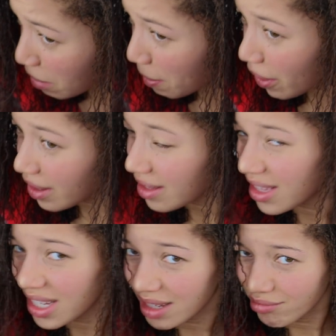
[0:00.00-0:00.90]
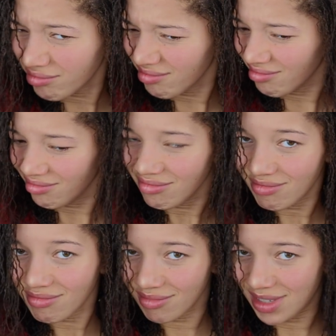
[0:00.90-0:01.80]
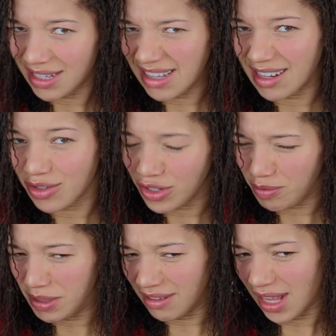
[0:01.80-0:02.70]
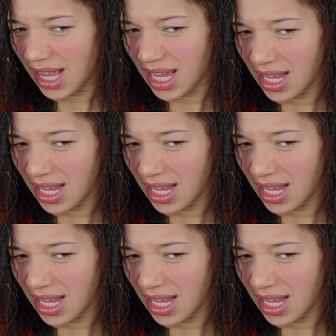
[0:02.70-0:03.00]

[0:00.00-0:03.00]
at my part and thinking, it's not as crispy as I like